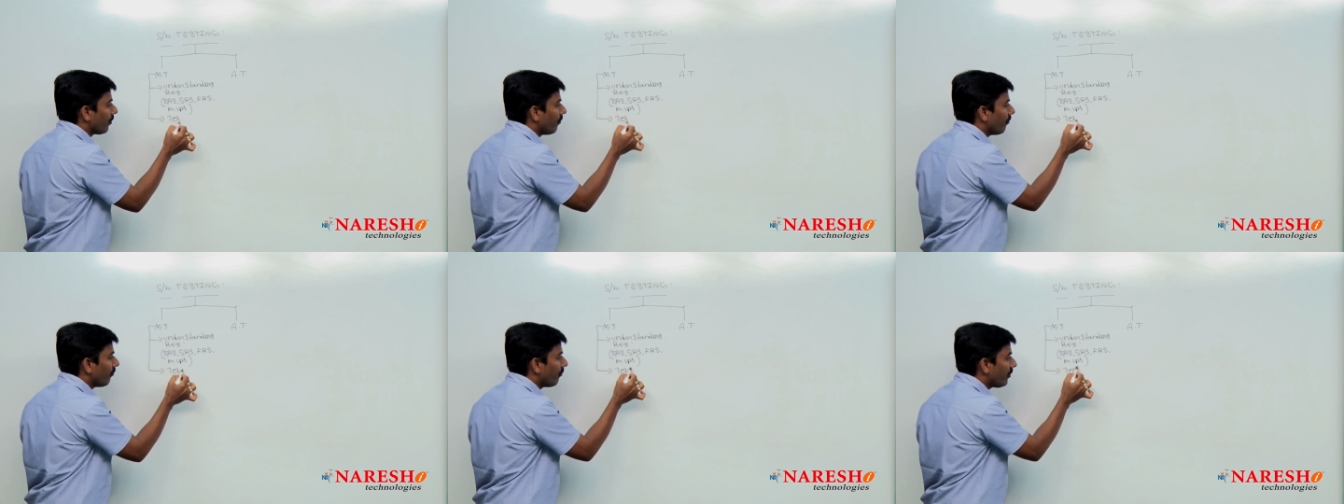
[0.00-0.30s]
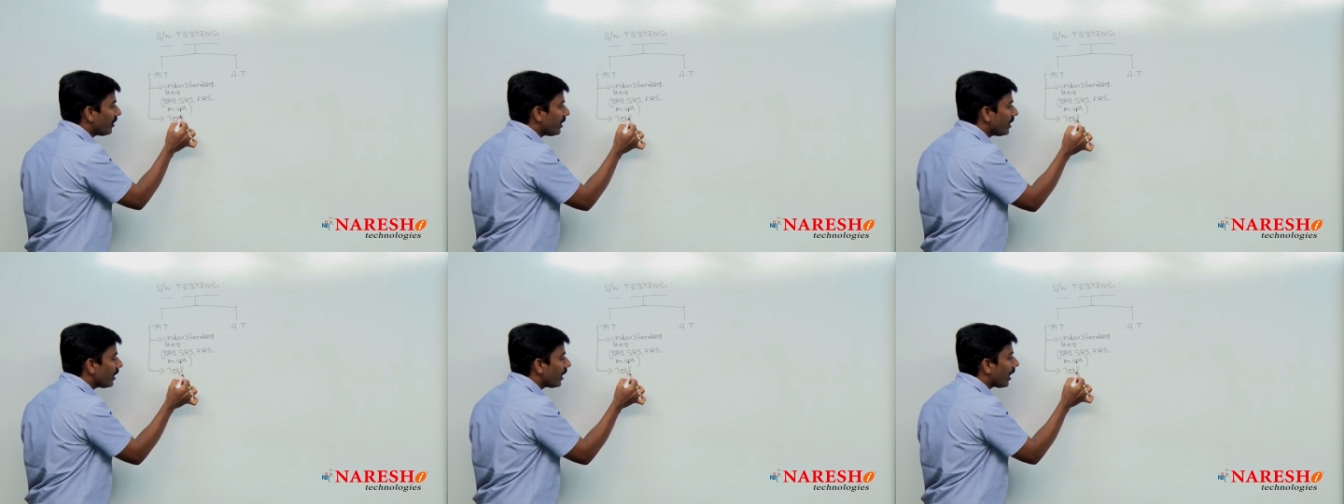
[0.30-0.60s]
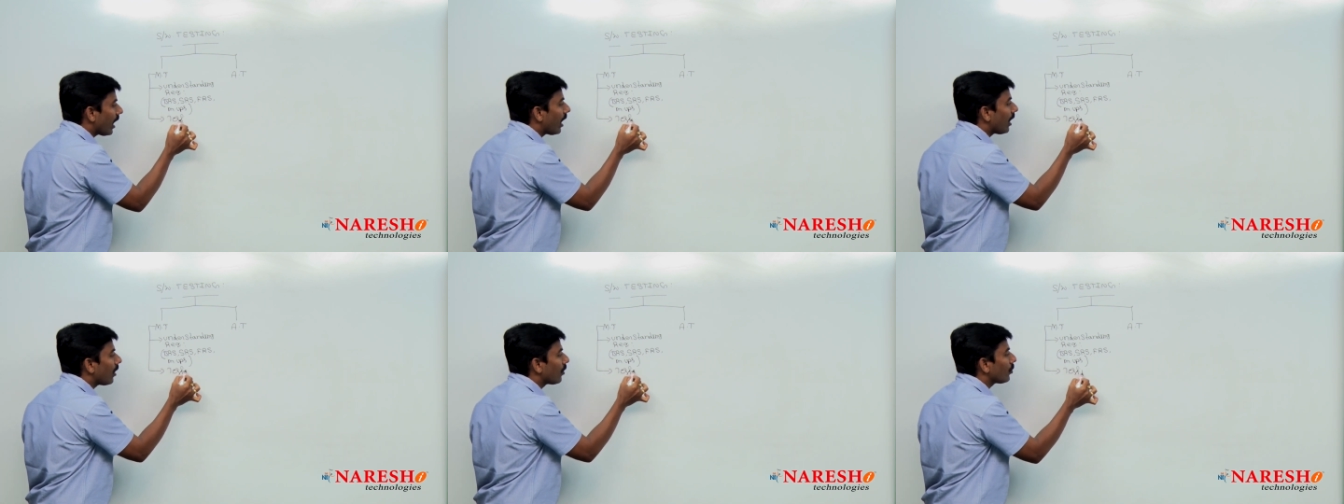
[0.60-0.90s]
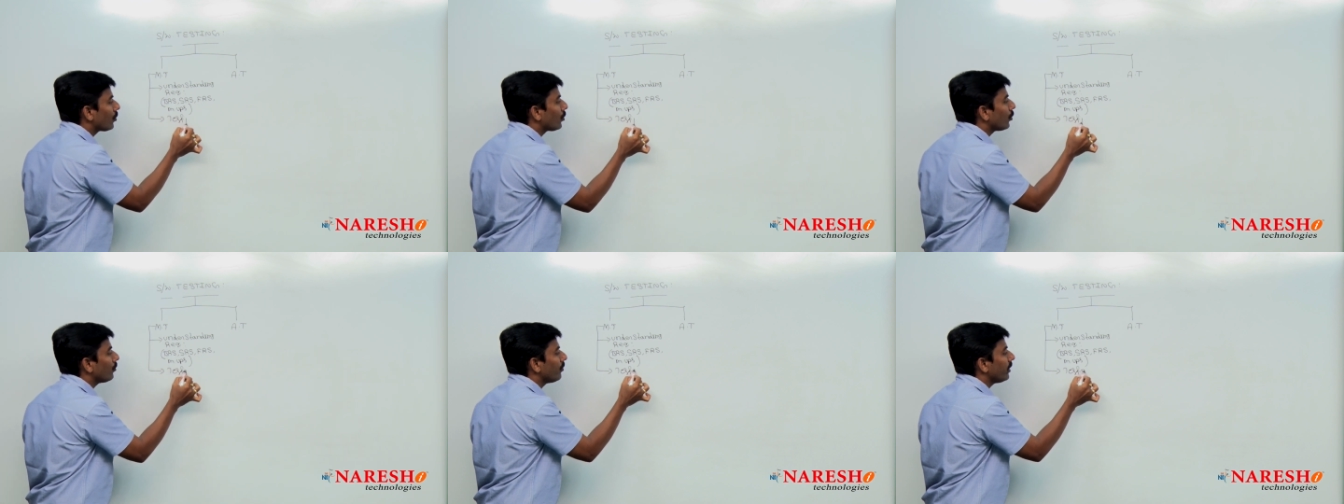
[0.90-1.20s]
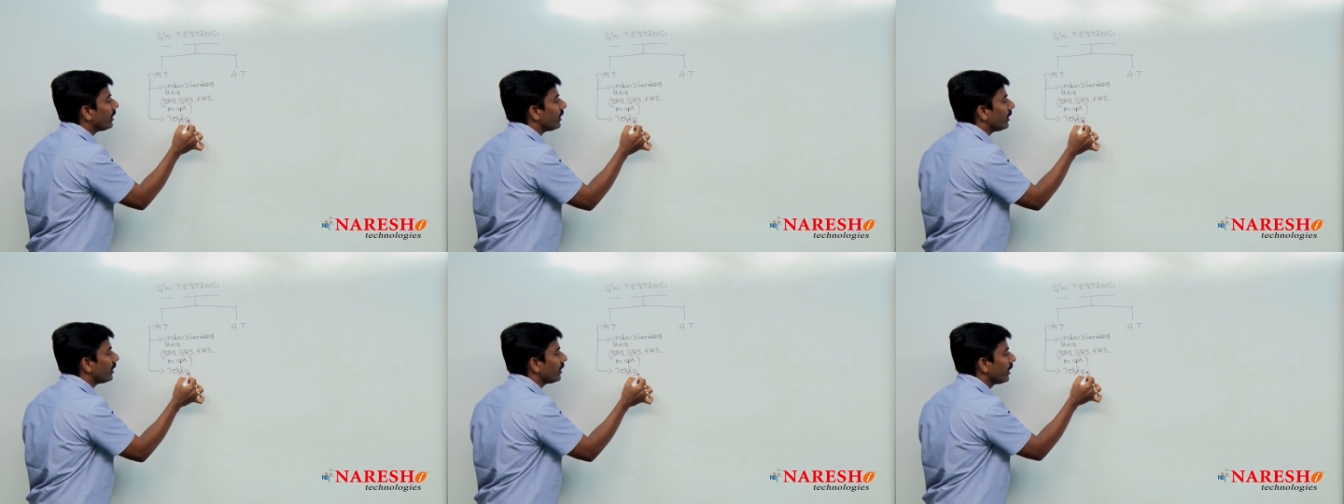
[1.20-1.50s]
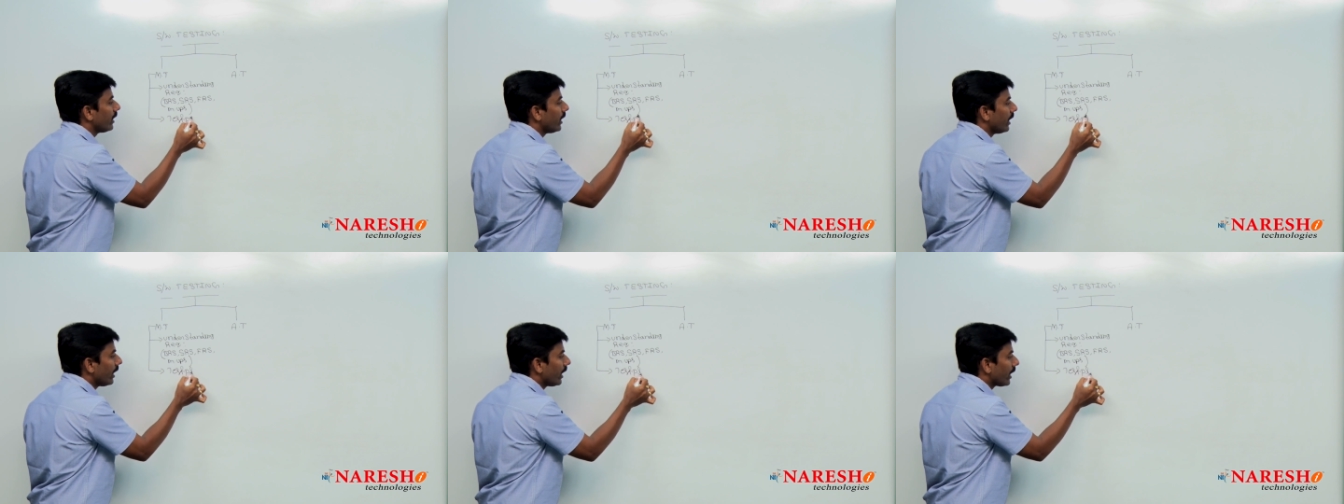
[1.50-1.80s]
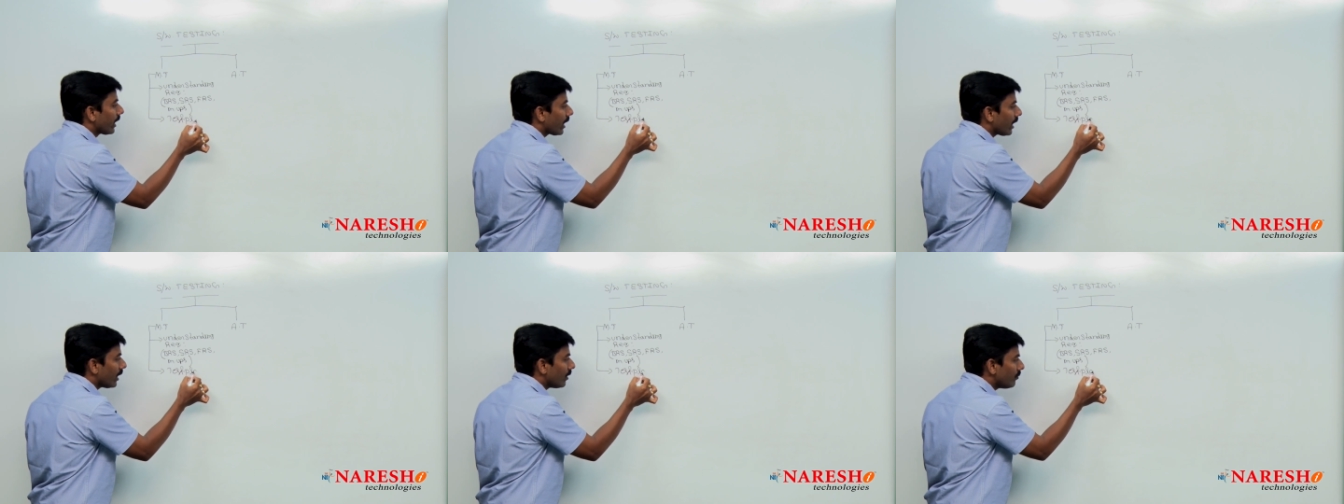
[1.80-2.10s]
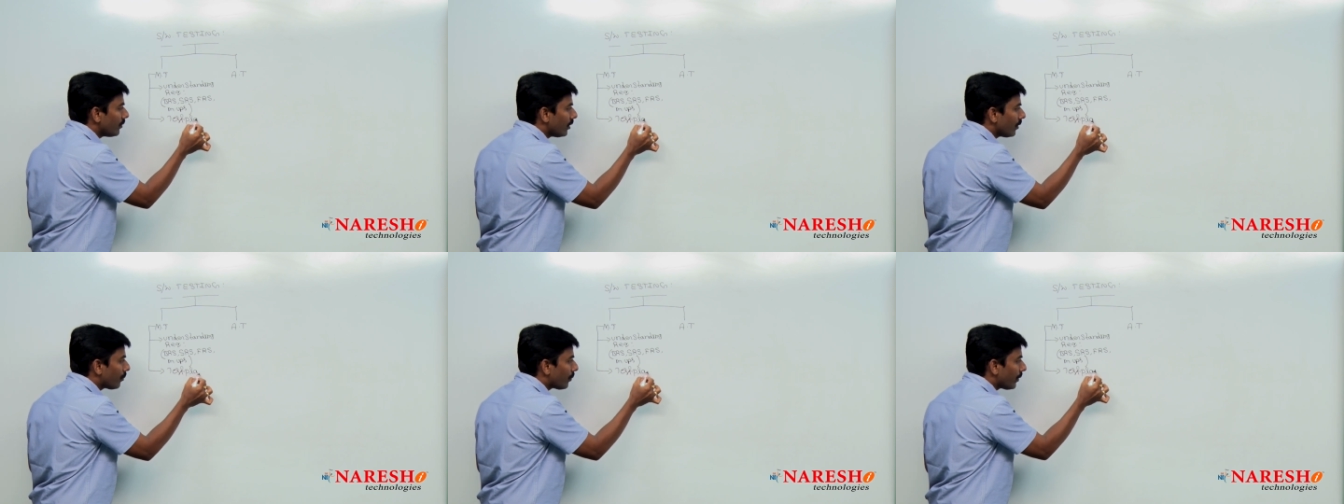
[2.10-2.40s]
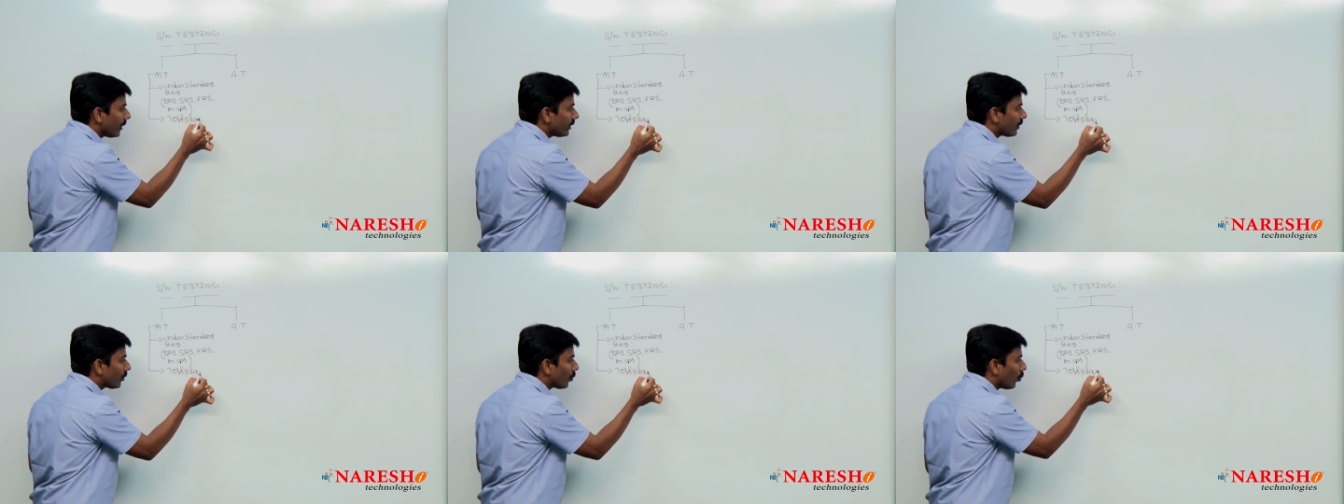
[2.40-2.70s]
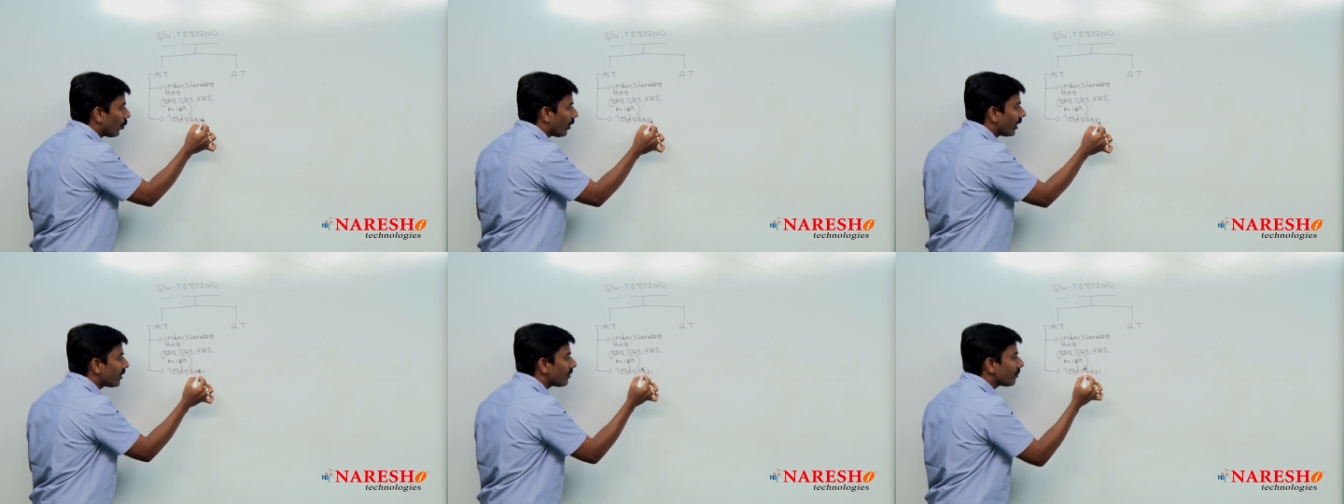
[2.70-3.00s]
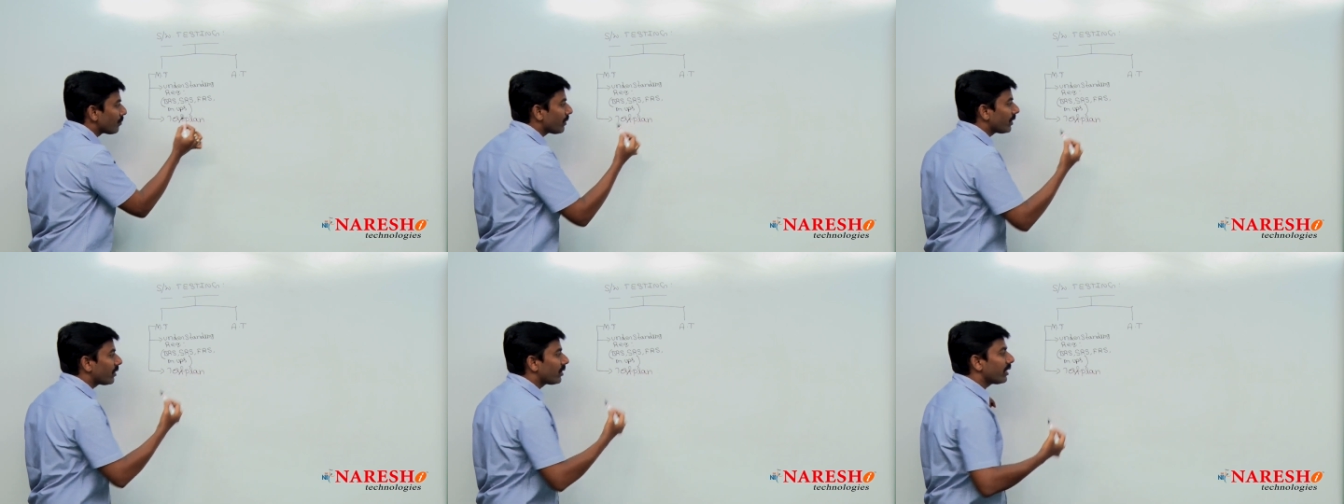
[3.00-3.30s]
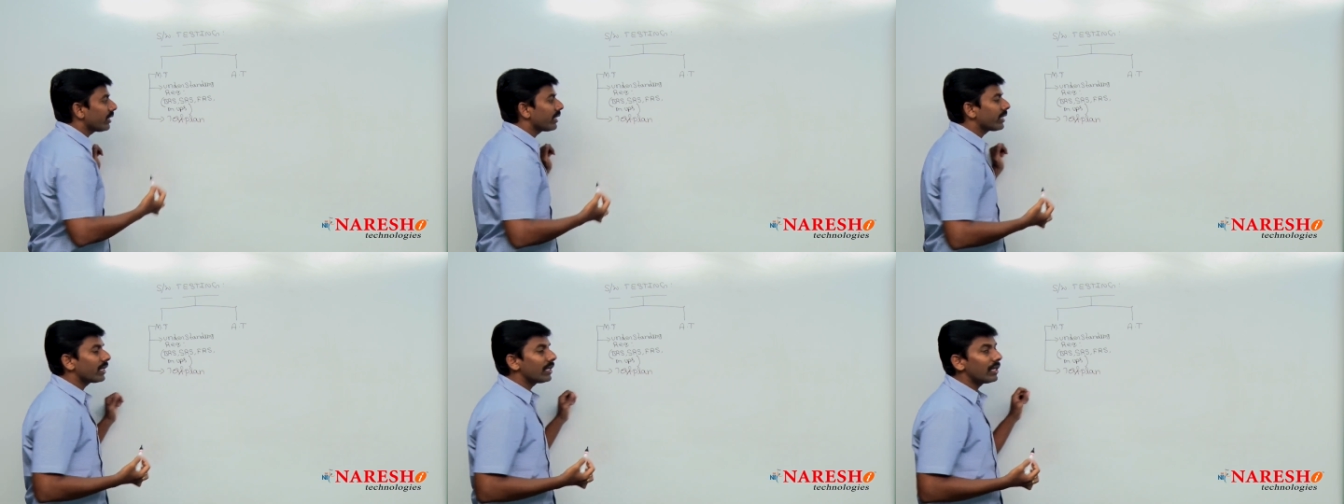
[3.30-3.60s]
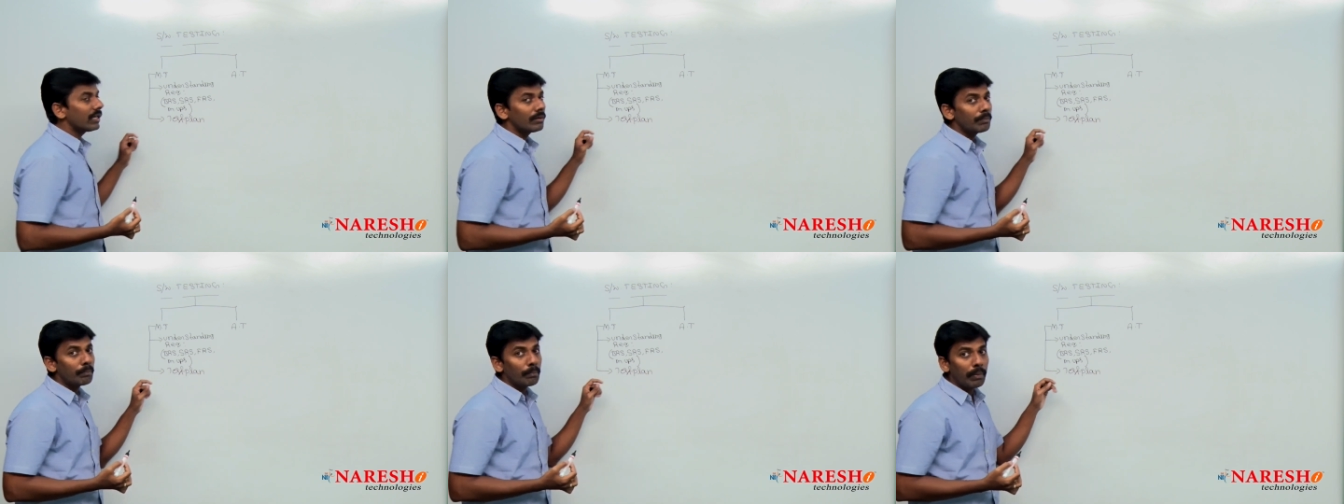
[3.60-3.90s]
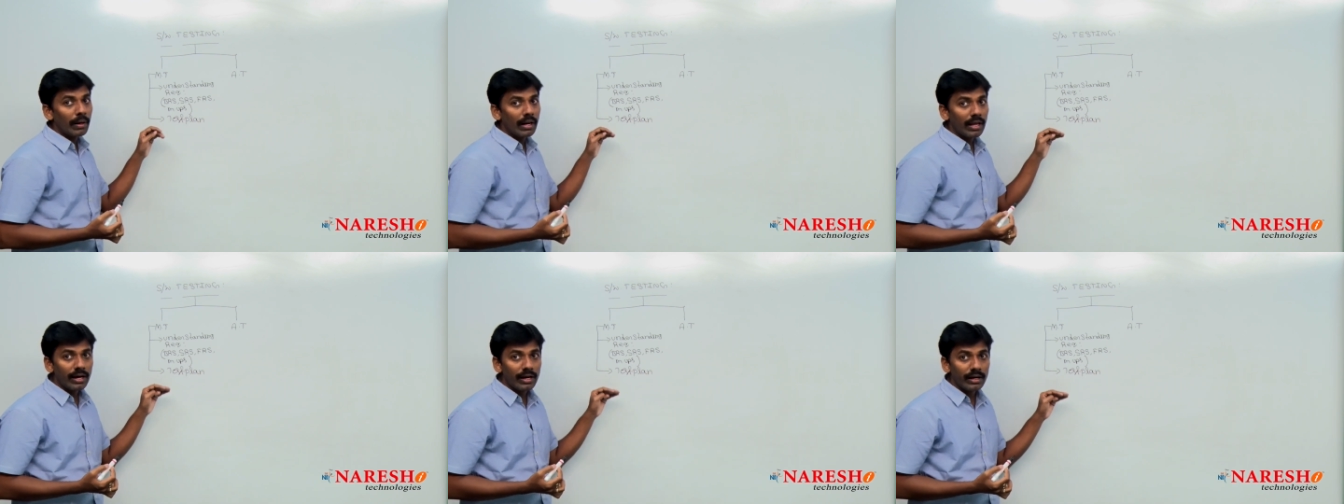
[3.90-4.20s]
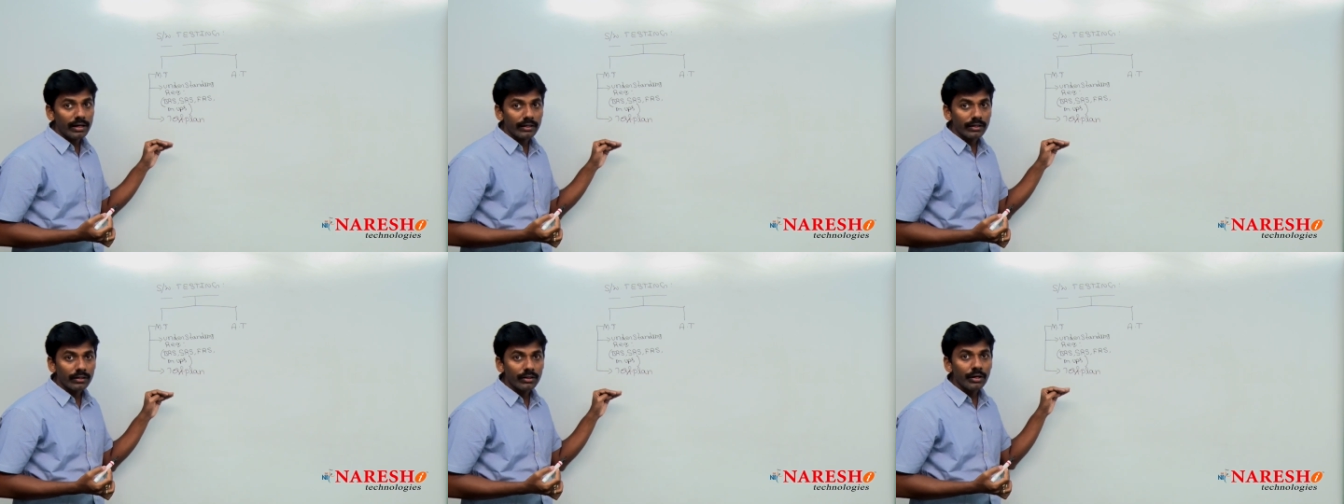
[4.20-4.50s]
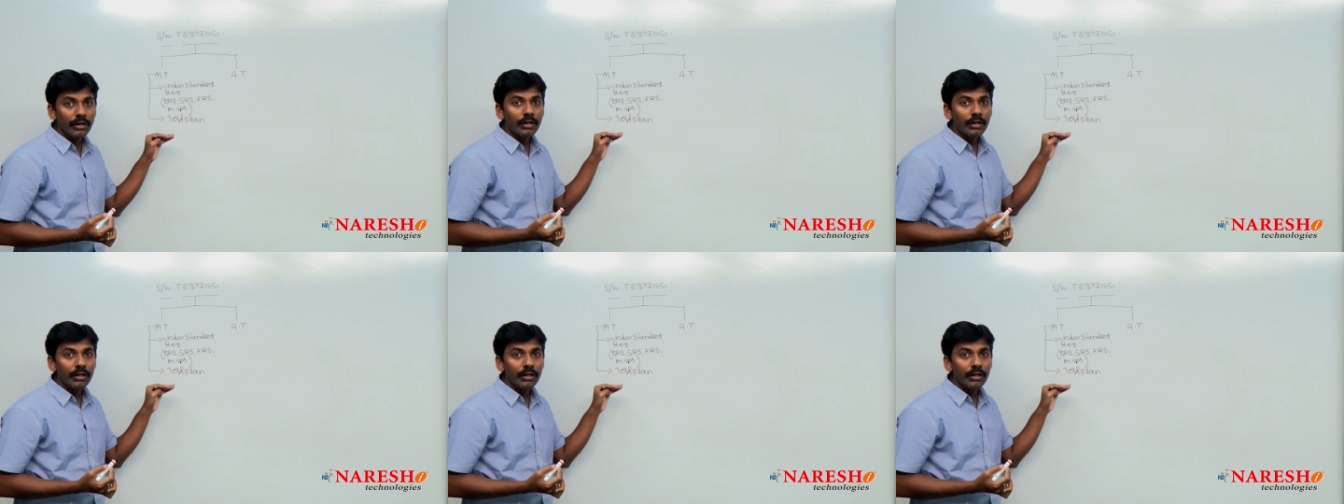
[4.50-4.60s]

we have to be come up with one particular plan